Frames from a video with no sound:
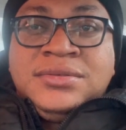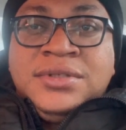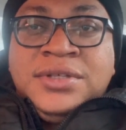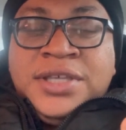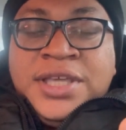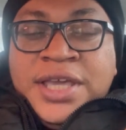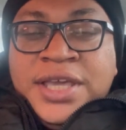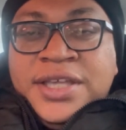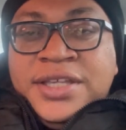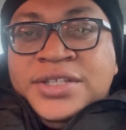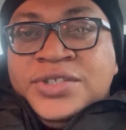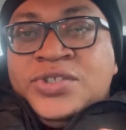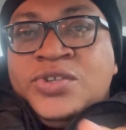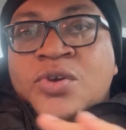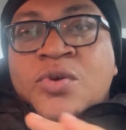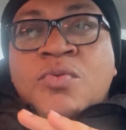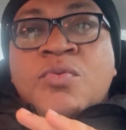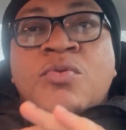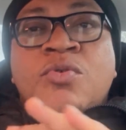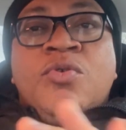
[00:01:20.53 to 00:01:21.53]
Okay,
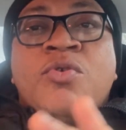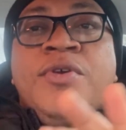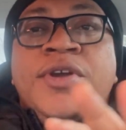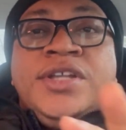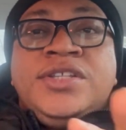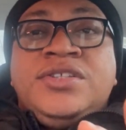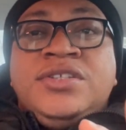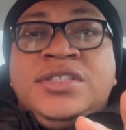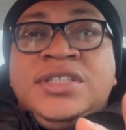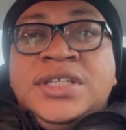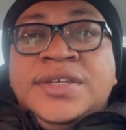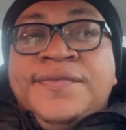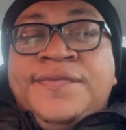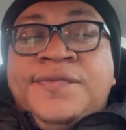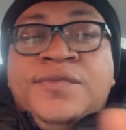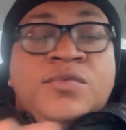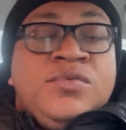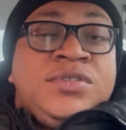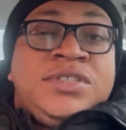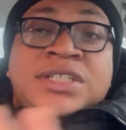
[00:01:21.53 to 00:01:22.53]
so we'll go into
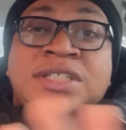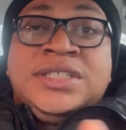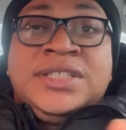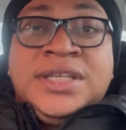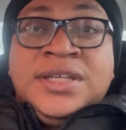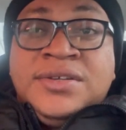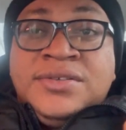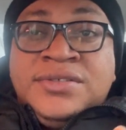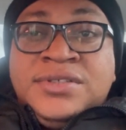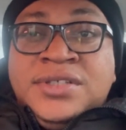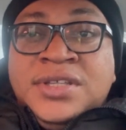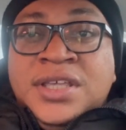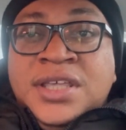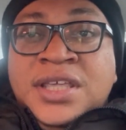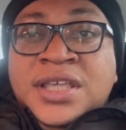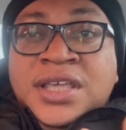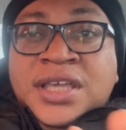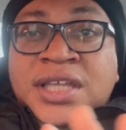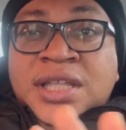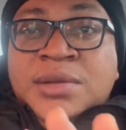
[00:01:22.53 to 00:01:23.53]
full details
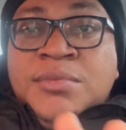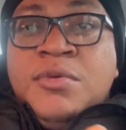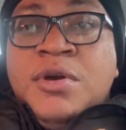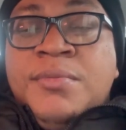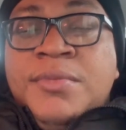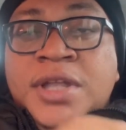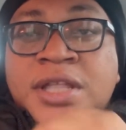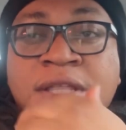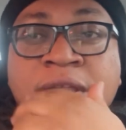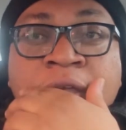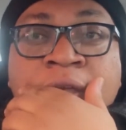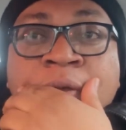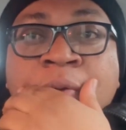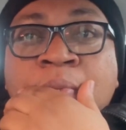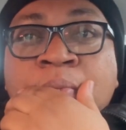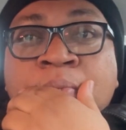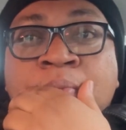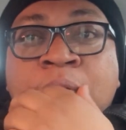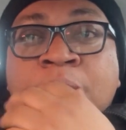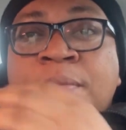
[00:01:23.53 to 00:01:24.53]
in a moment,
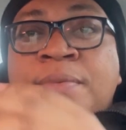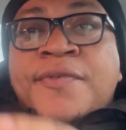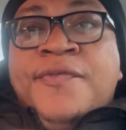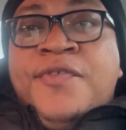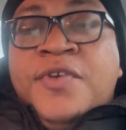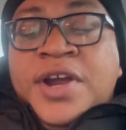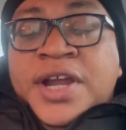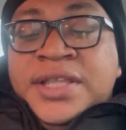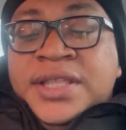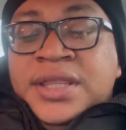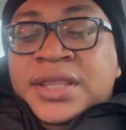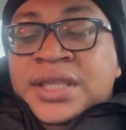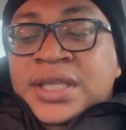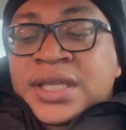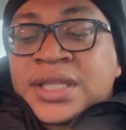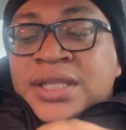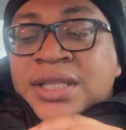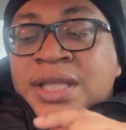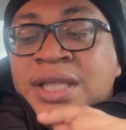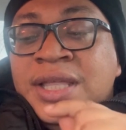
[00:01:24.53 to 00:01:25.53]
but before
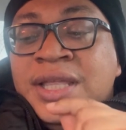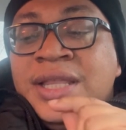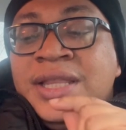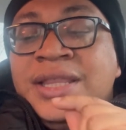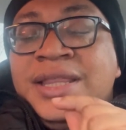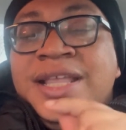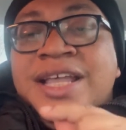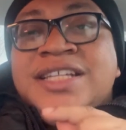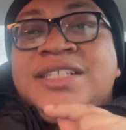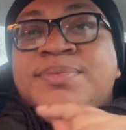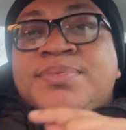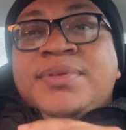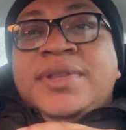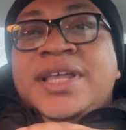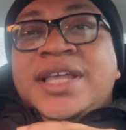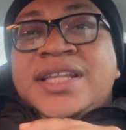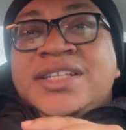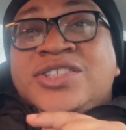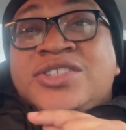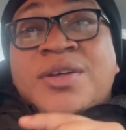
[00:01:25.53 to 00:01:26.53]
anything, let's
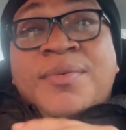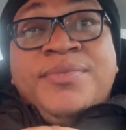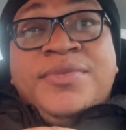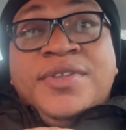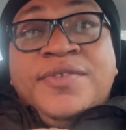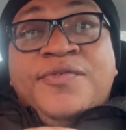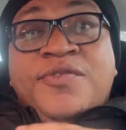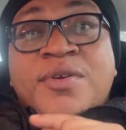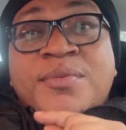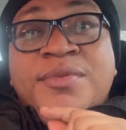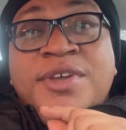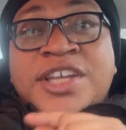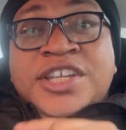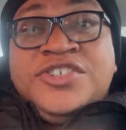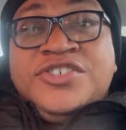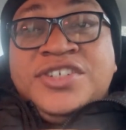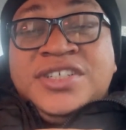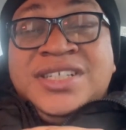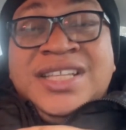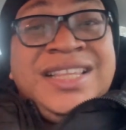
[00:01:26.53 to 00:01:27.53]
play something from
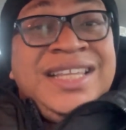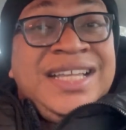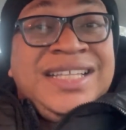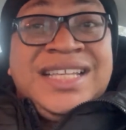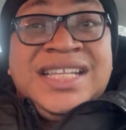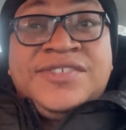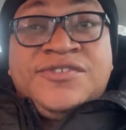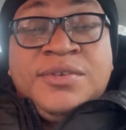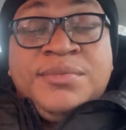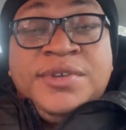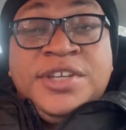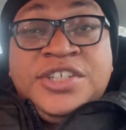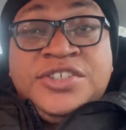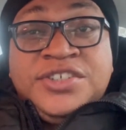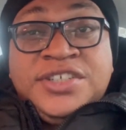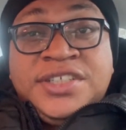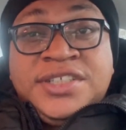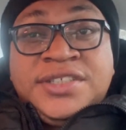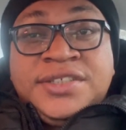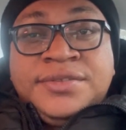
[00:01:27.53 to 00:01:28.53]
Eedris, the latest from
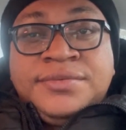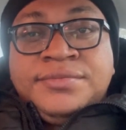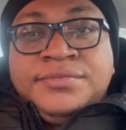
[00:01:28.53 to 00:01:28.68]
Eedris.